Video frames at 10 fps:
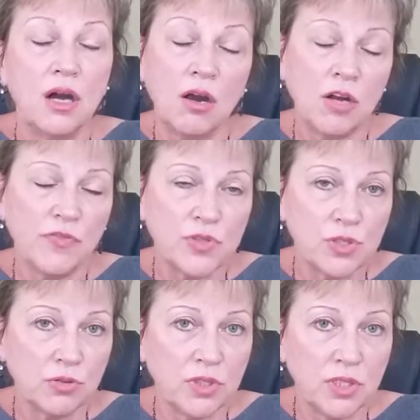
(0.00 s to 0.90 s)
Our office
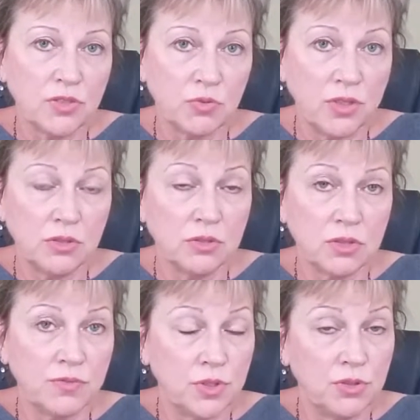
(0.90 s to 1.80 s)
only does rentals
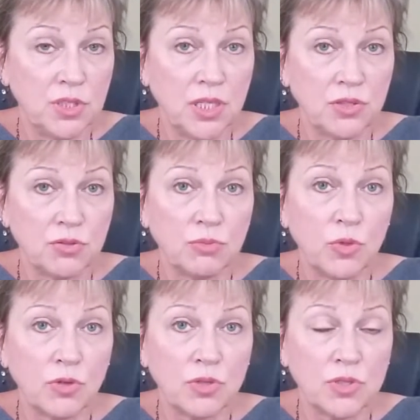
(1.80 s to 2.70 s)
of 30 days or
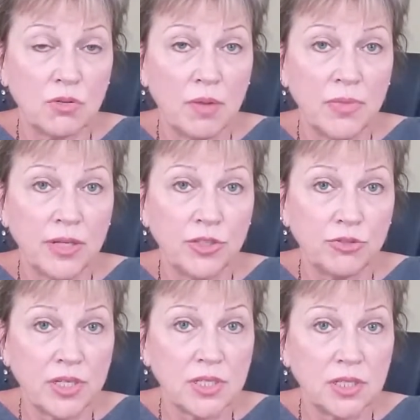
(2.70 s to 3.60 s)
more, so I'm not
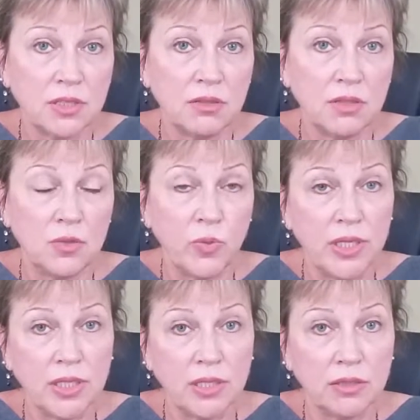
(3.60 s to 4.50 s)
addressing the
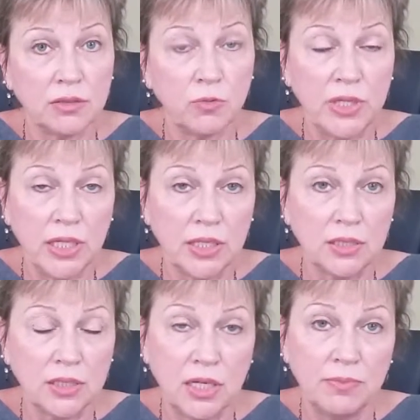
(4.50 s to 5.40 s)
weekly or
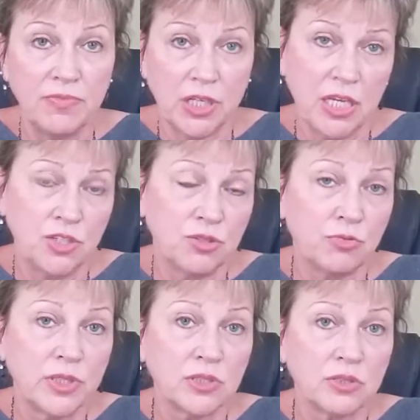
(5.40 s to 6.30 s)
weekend type vacation
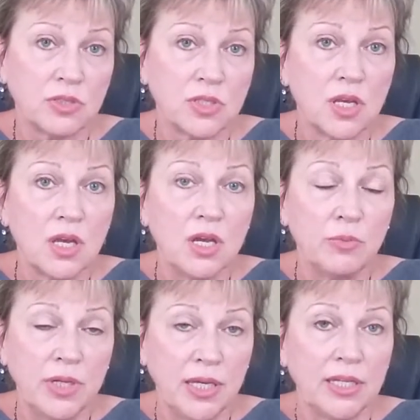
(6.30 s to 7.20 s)
rentals.
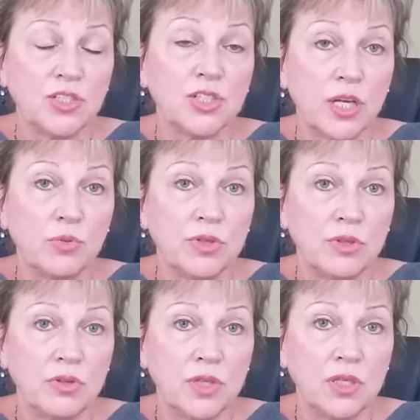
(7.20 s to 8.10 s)
But again, check with
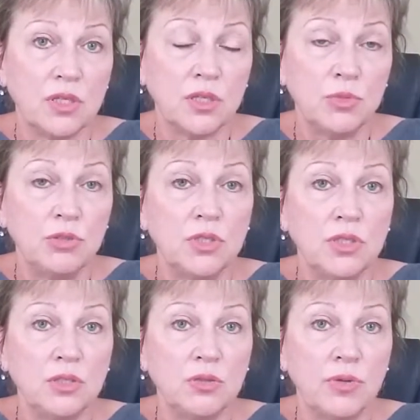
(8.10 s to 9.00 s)
the
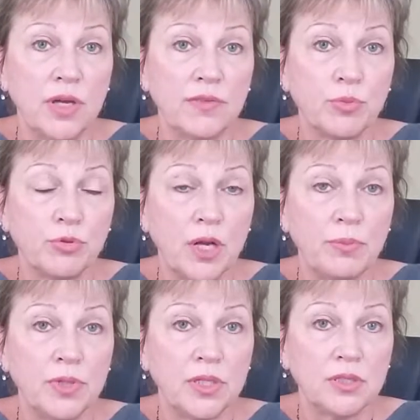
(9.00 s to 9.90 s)
community you have the
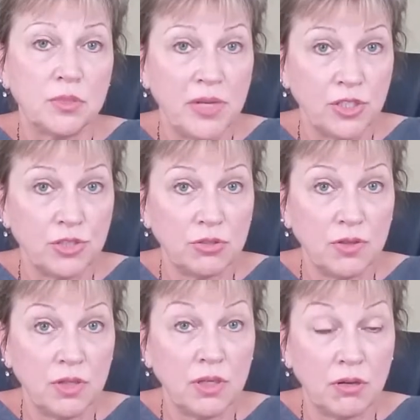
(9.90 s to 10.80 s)
property and to make sure
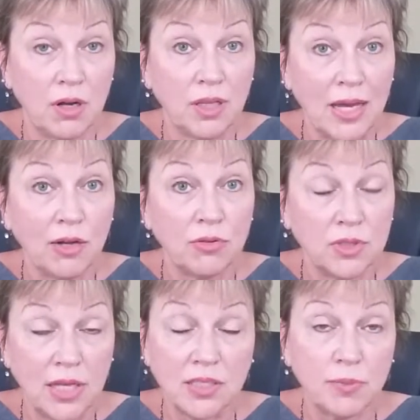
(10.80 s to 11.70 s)
that they are allowed.
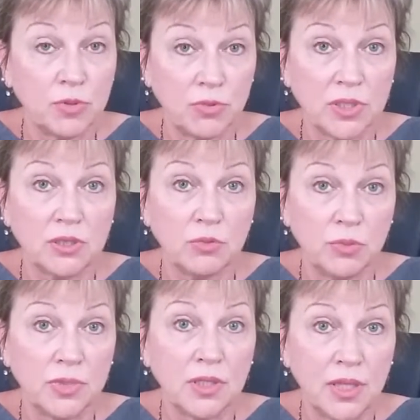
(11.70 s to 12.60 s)
That type of rental will
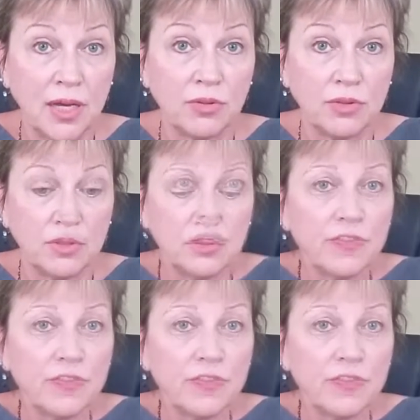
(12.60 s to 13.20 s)
be allowed.